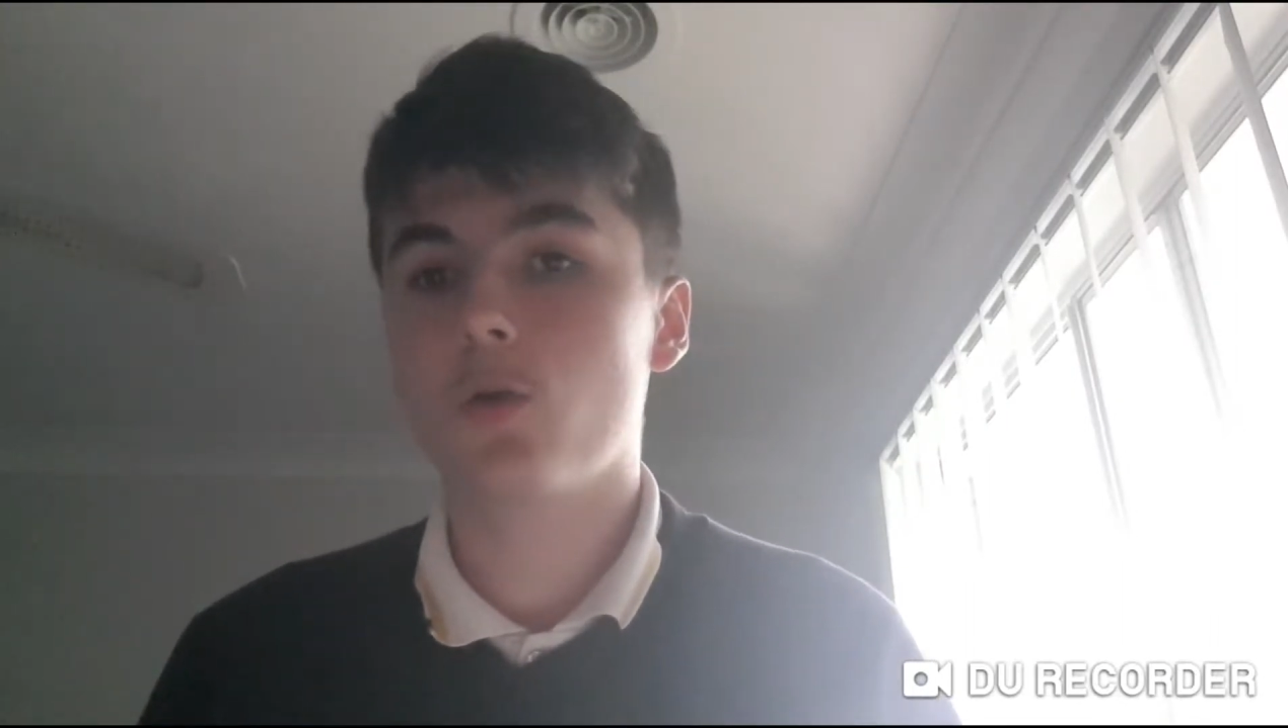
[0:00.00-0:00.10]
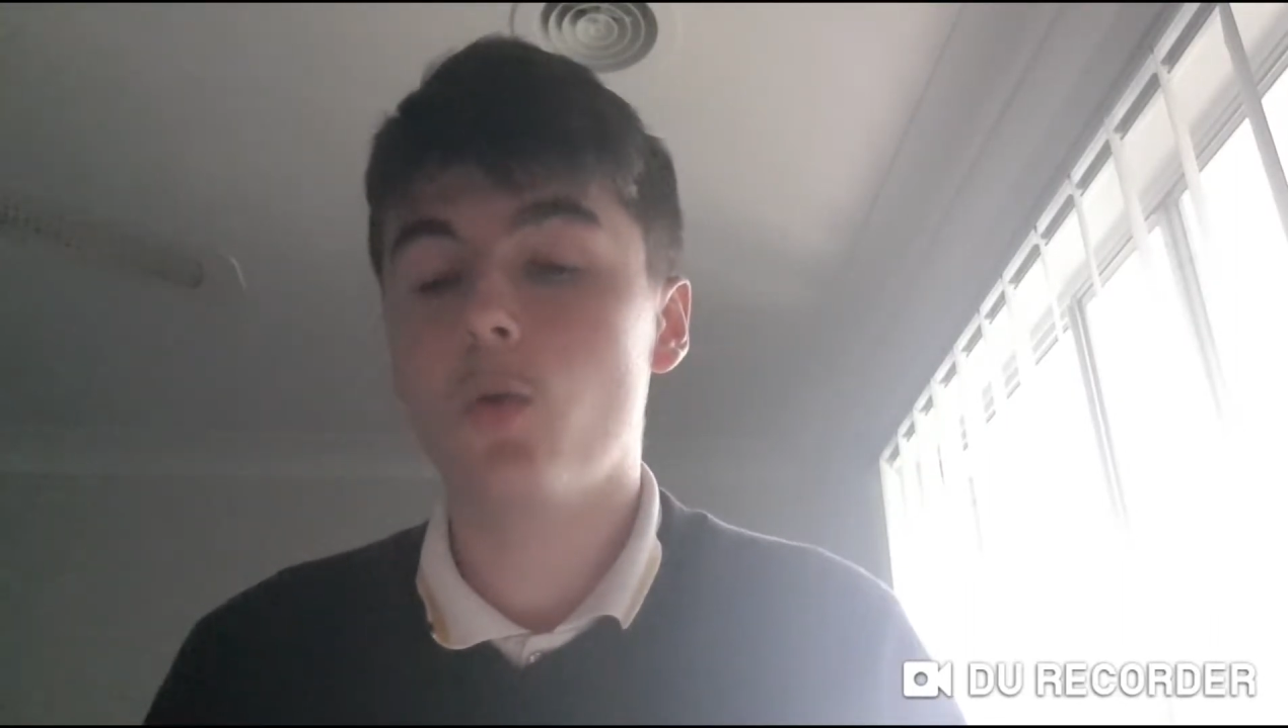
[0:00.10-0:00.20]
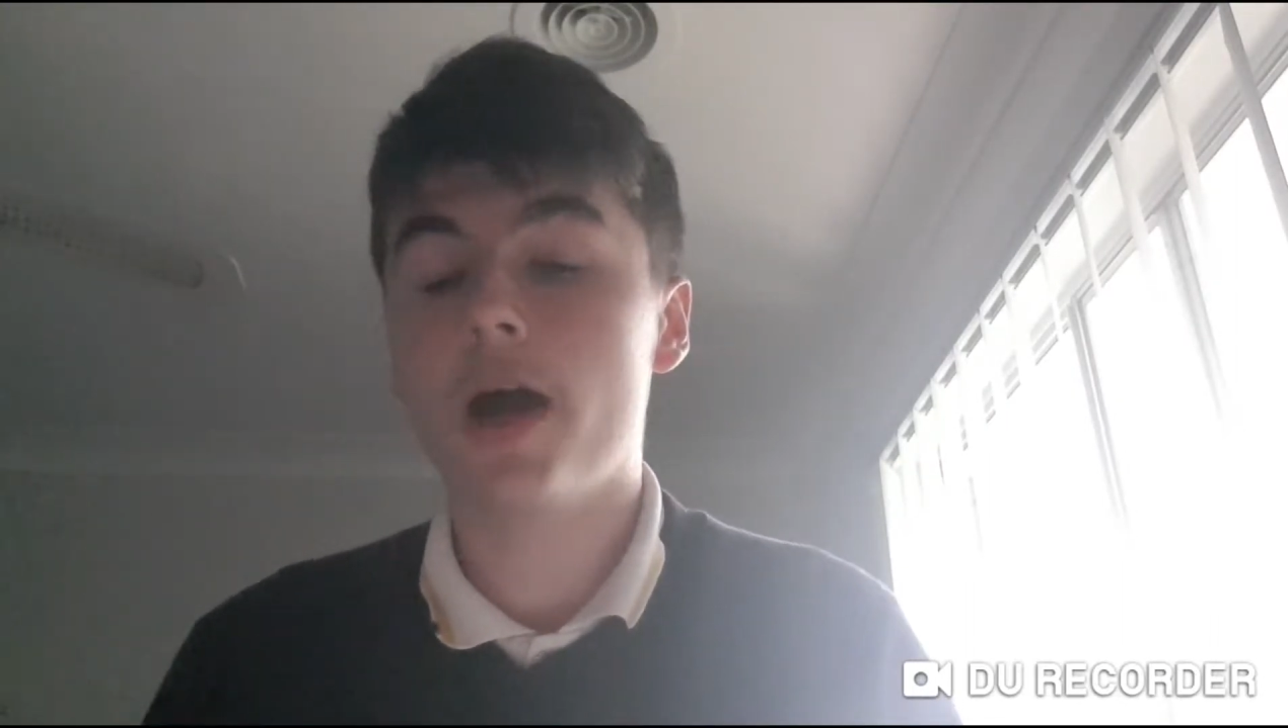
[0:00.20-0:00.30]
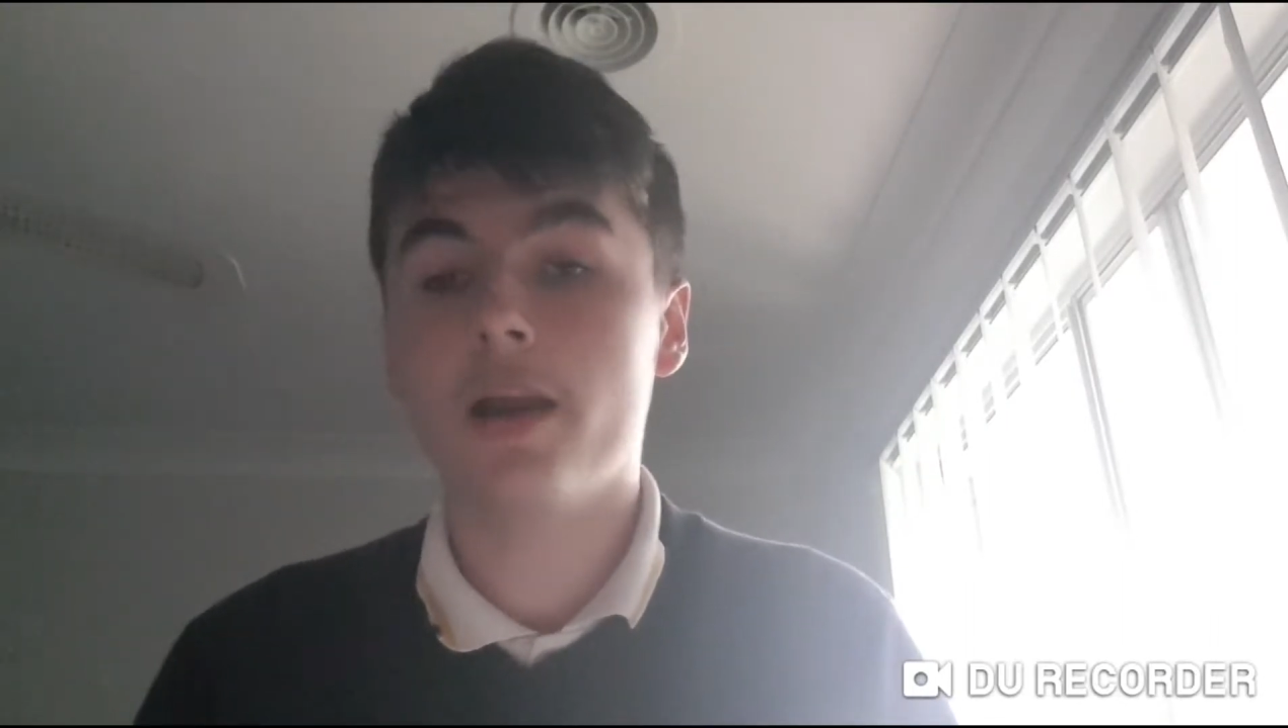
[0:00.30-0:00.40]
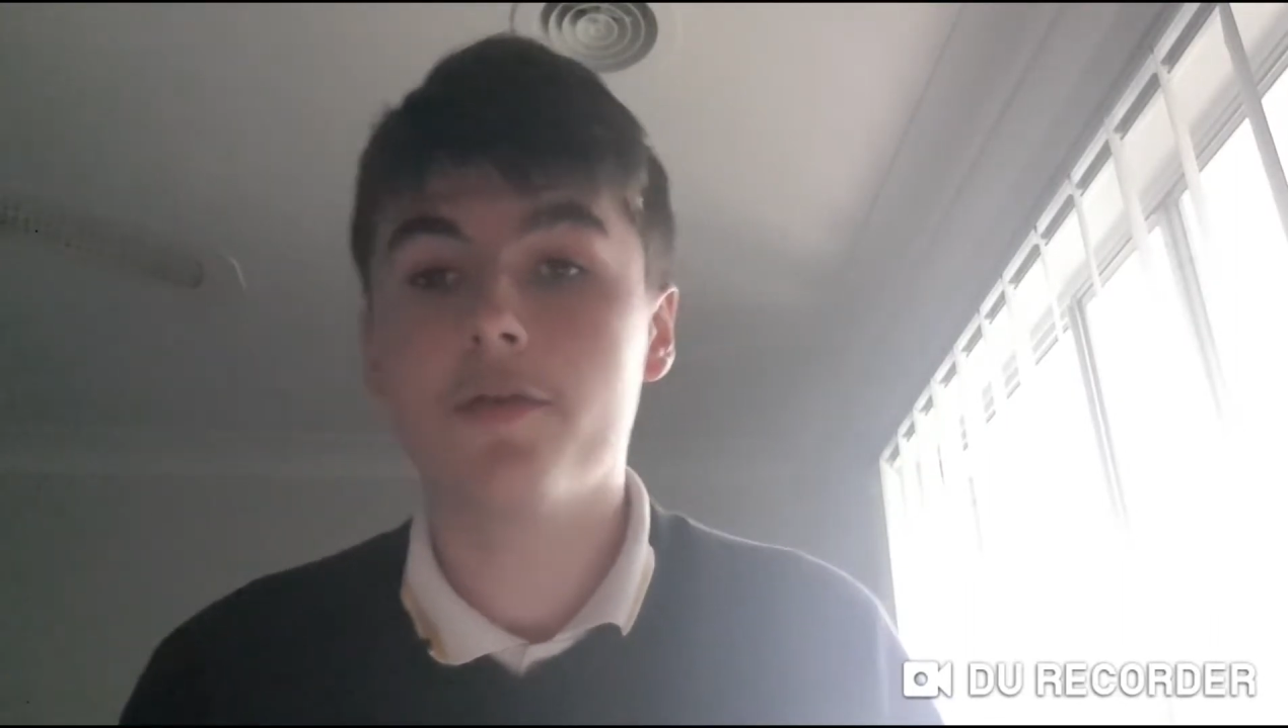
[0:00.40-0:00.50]

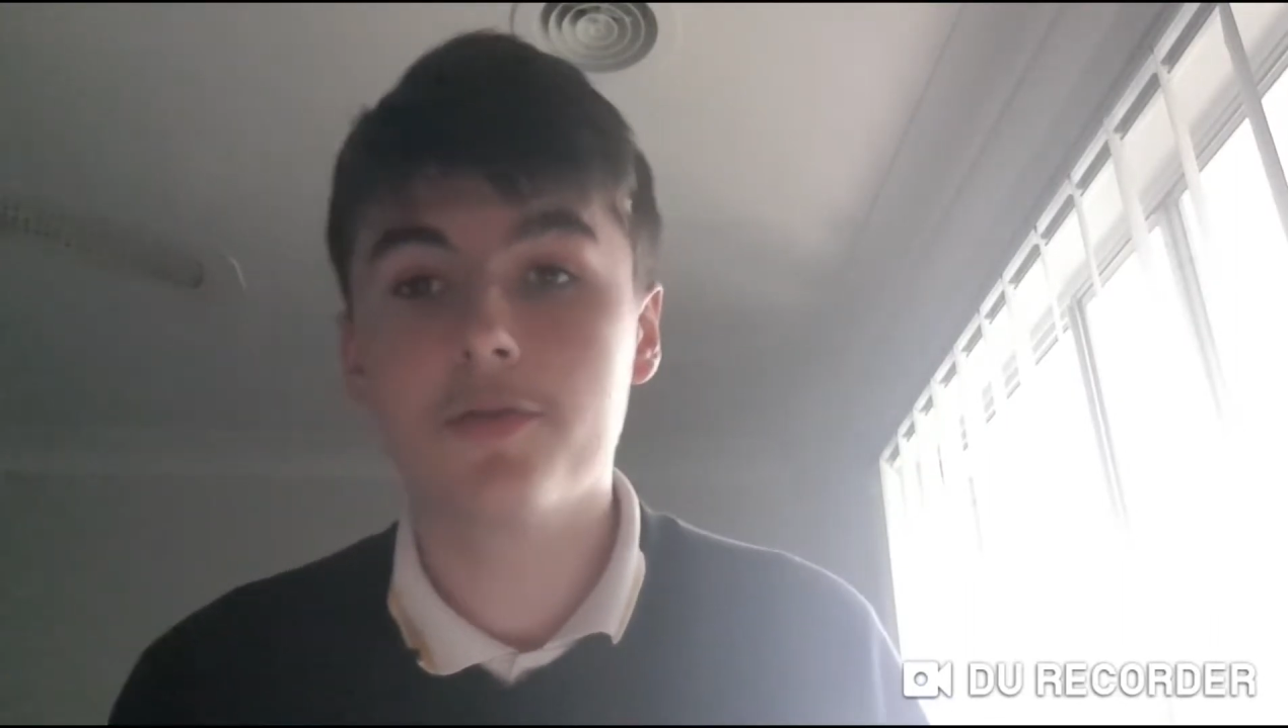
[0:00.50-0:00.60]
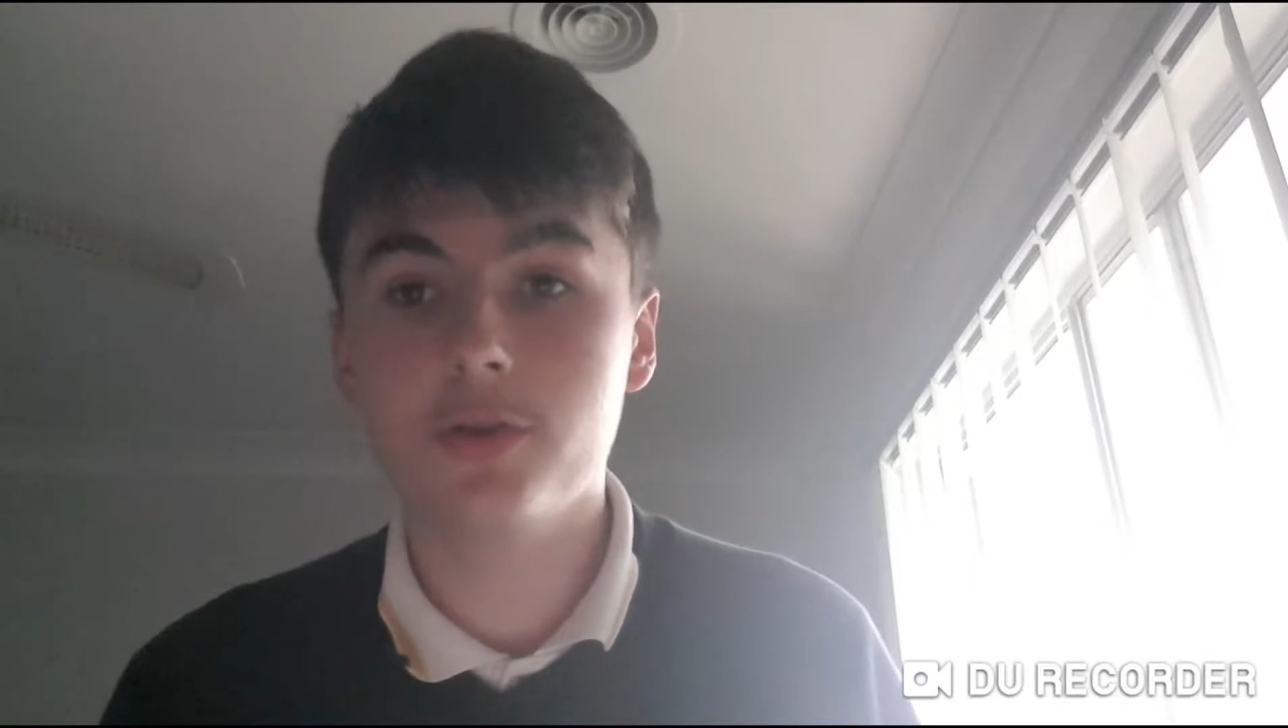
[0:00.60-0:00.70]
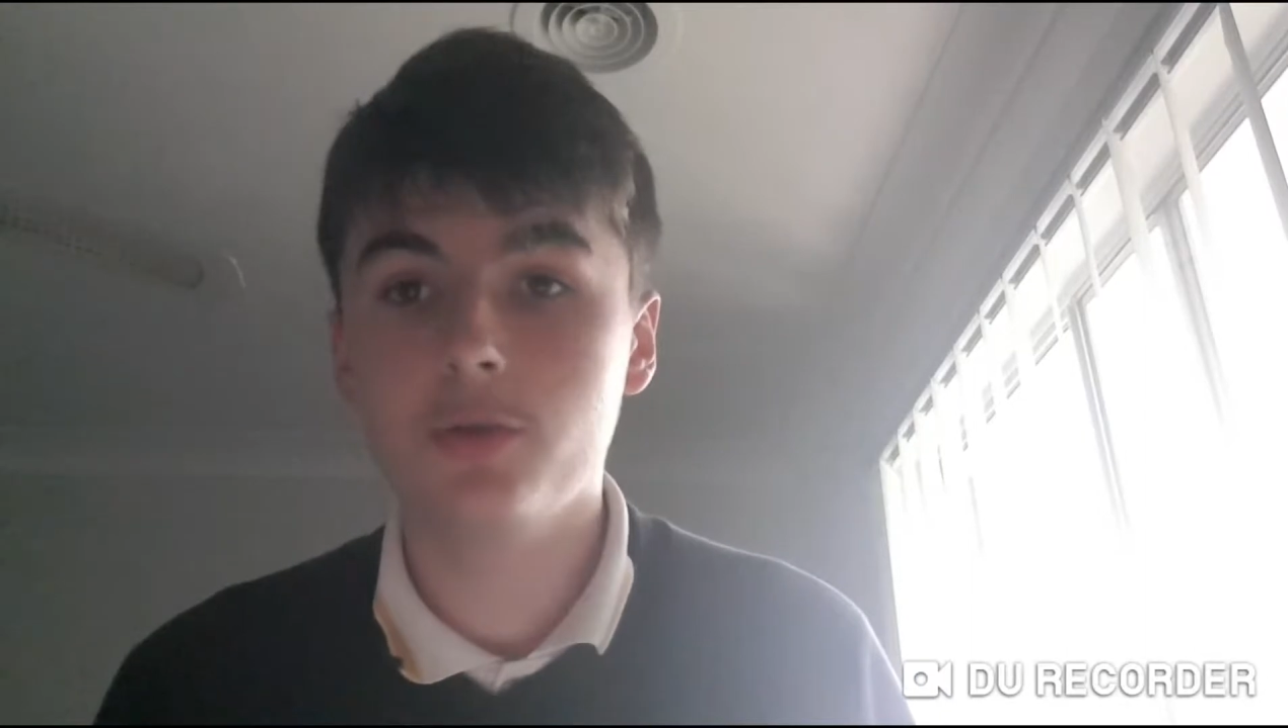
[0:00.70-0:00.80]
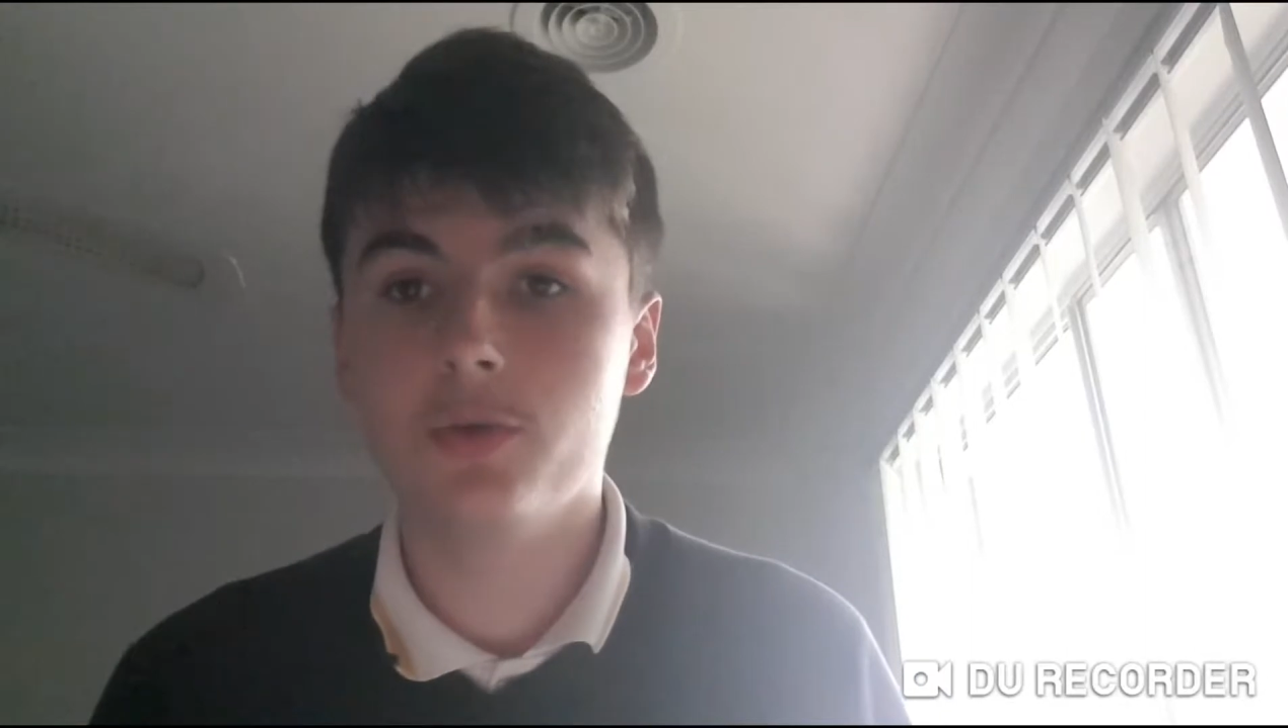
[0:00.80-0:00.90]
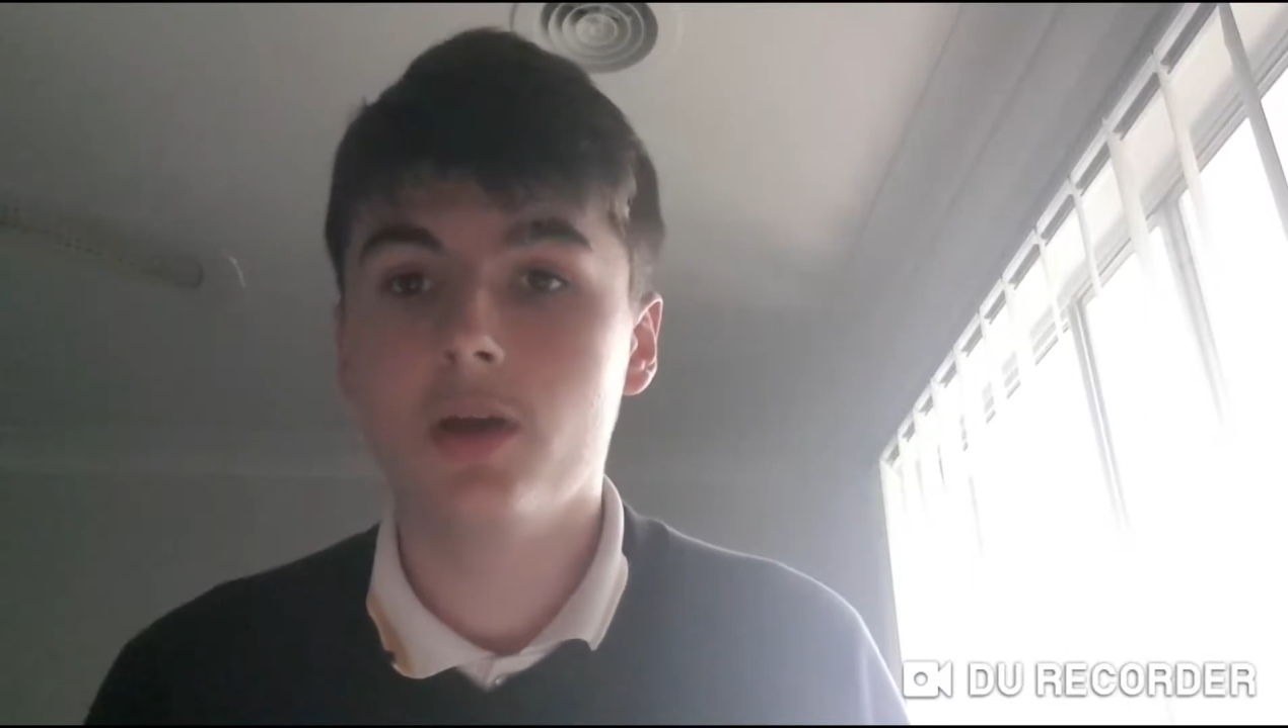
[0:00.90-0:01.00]
quite a
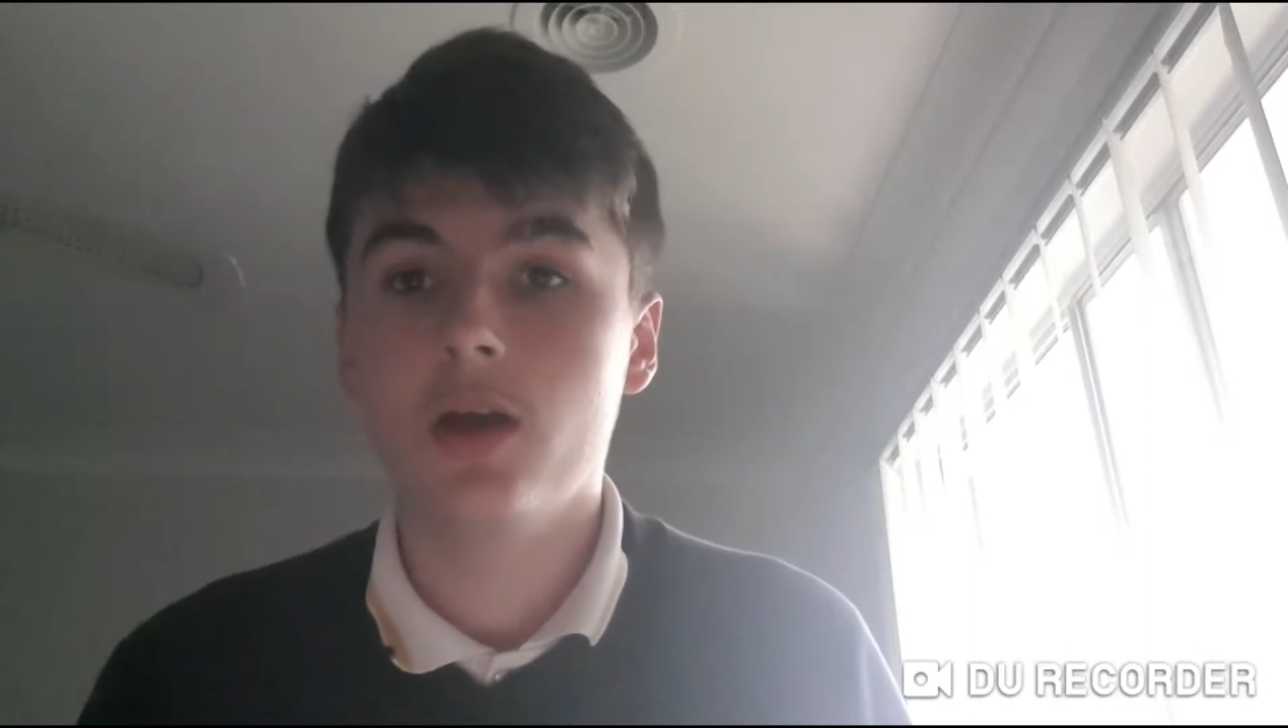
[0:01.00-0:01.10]
few